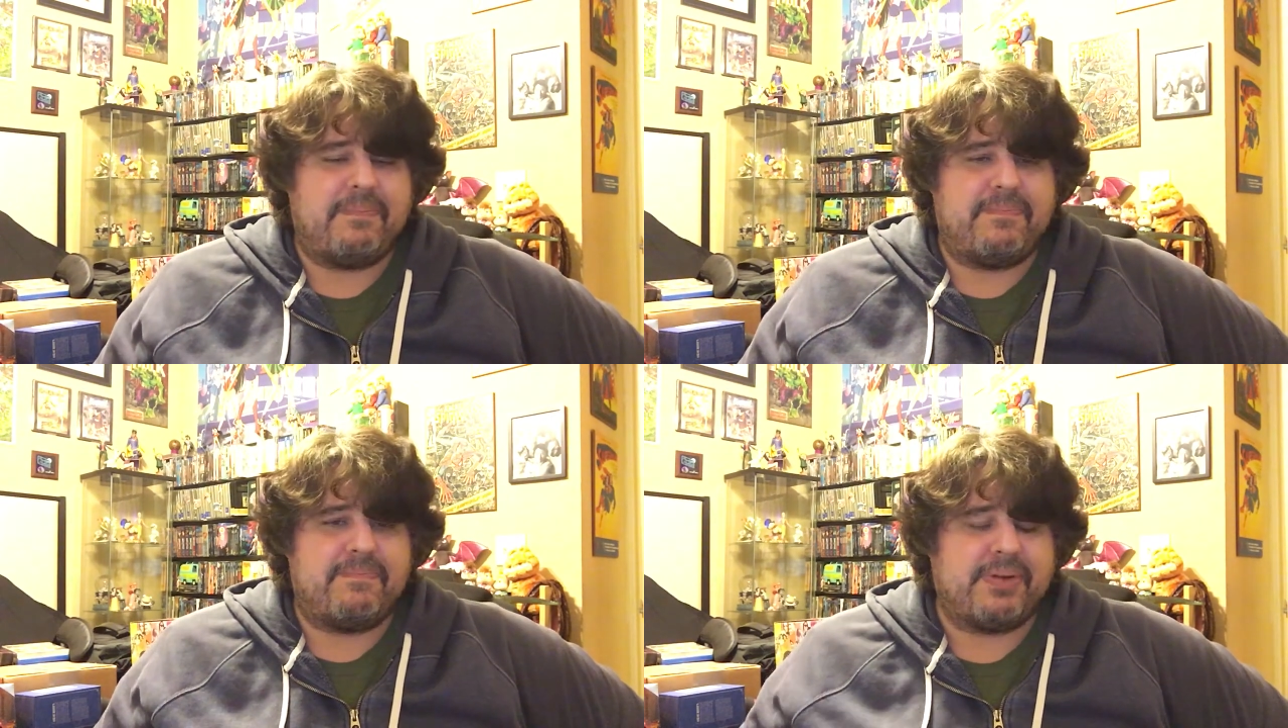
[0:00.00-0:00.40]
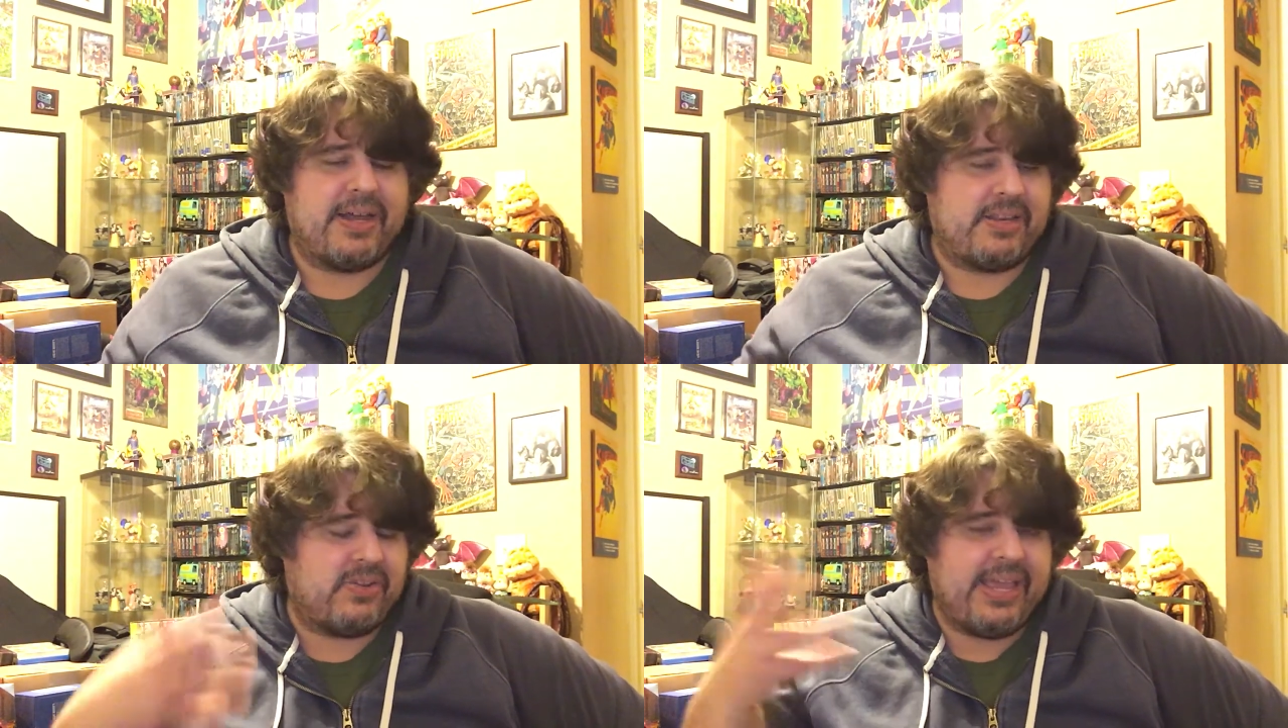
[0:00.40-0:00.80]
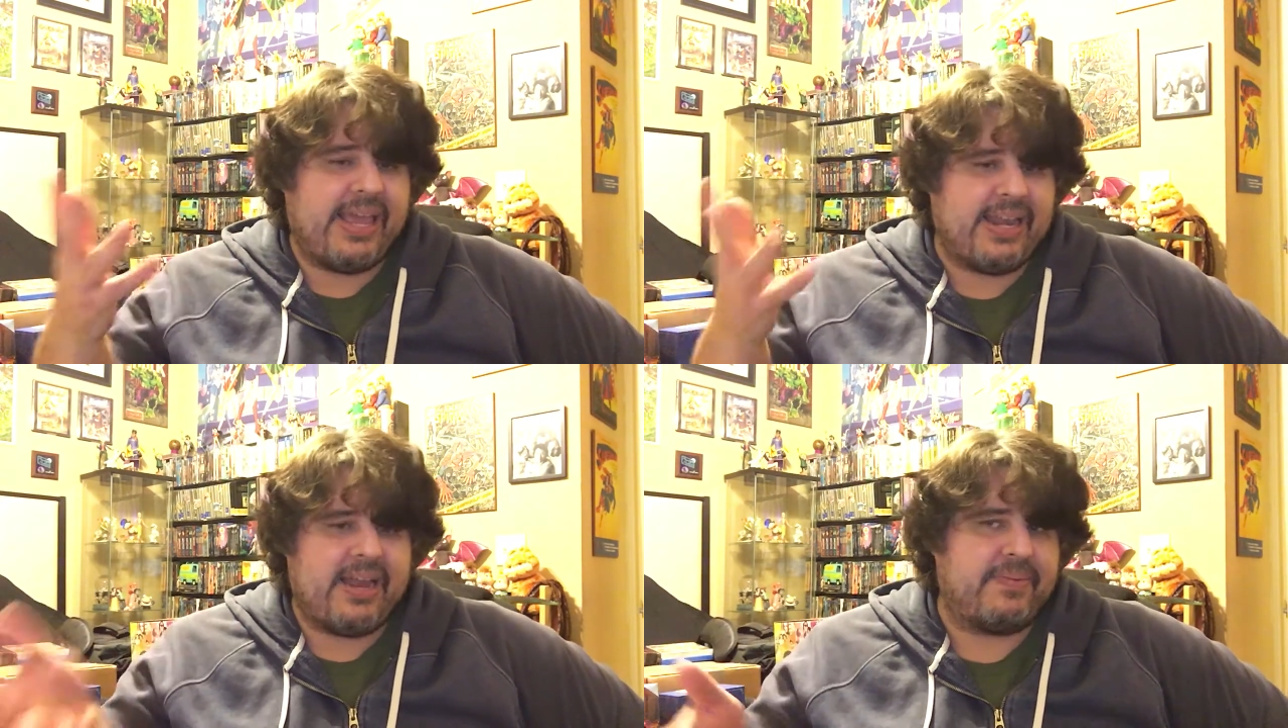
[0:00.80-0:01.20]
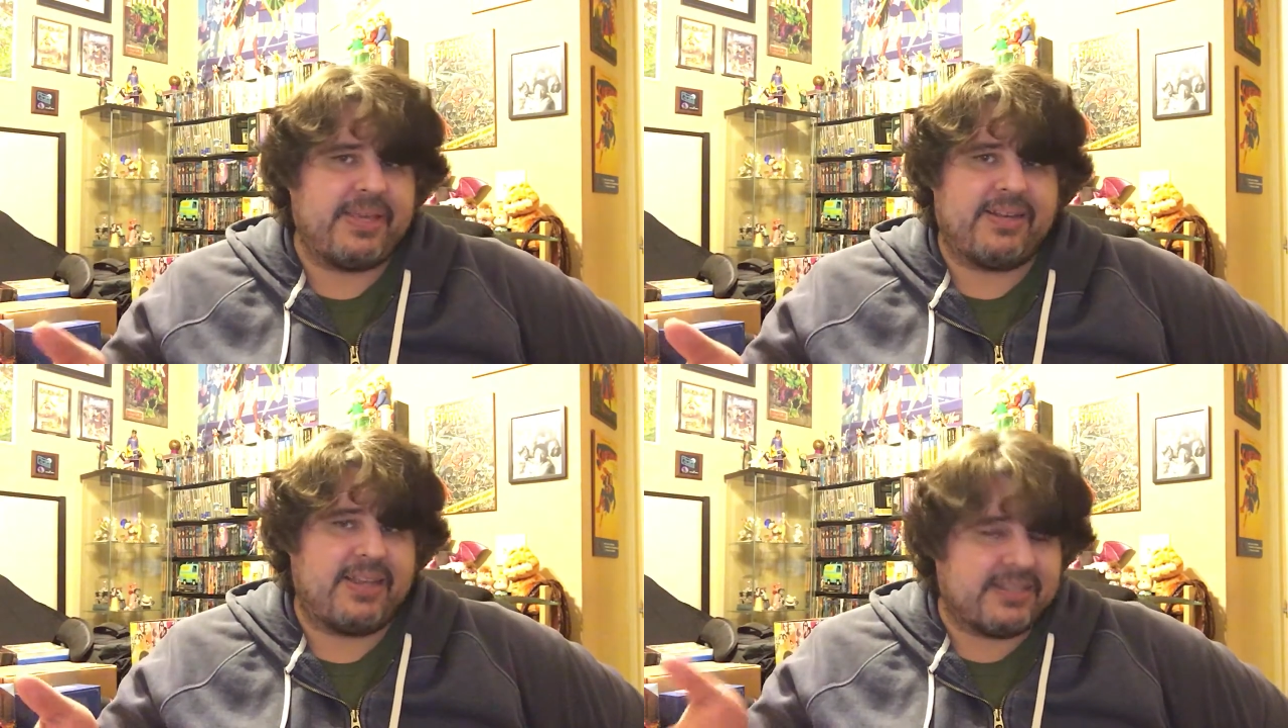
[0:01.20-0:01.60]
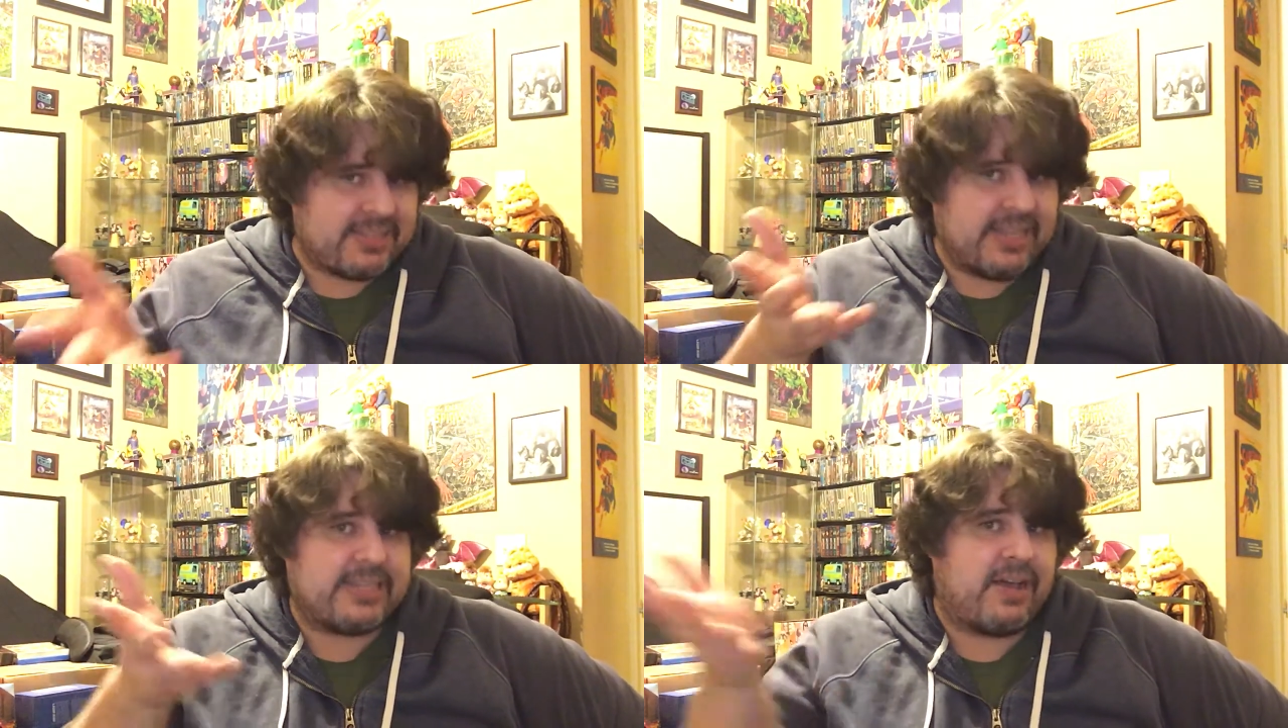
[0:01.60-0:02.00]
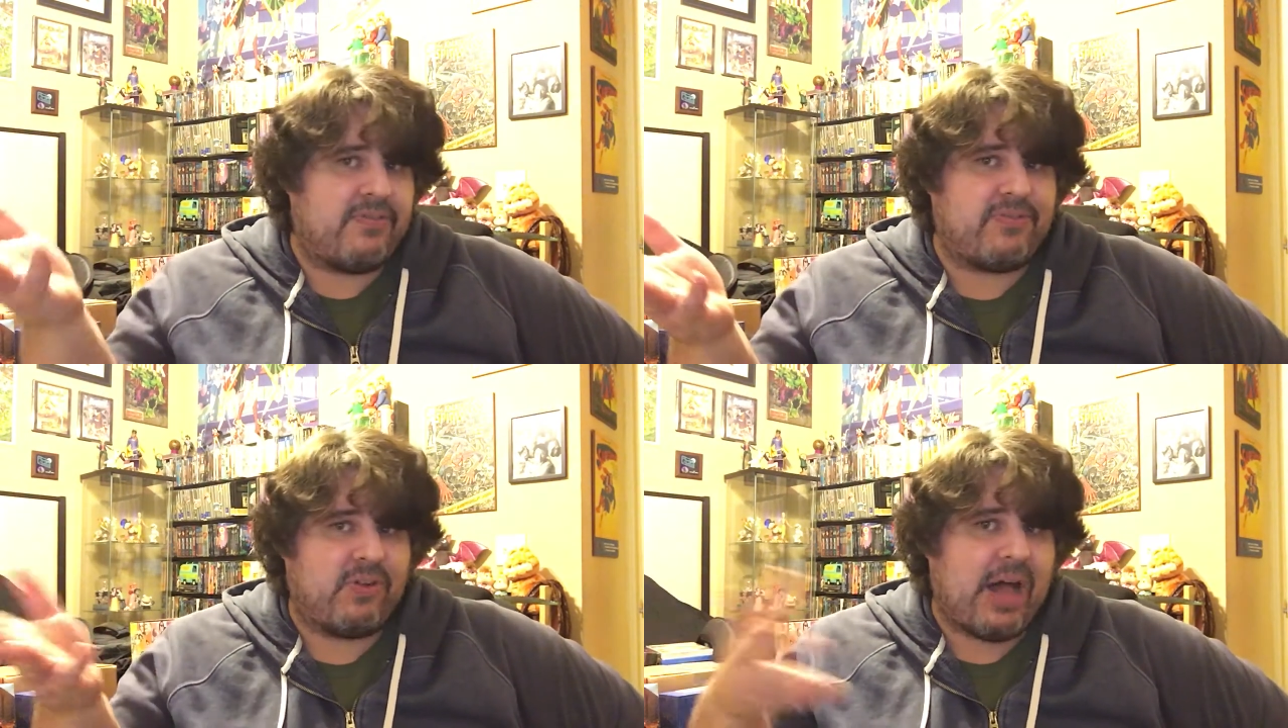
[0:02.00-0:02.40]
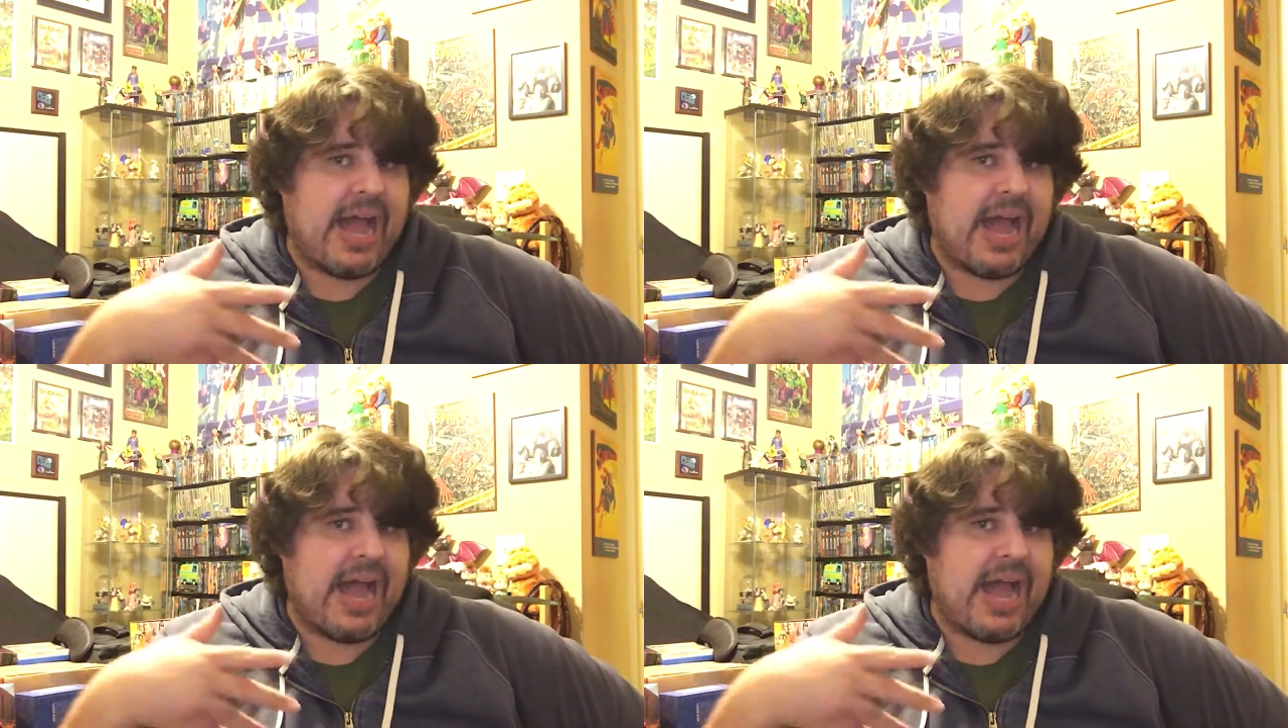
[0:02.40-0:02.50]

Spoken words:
but you can. I mean, it's helpful.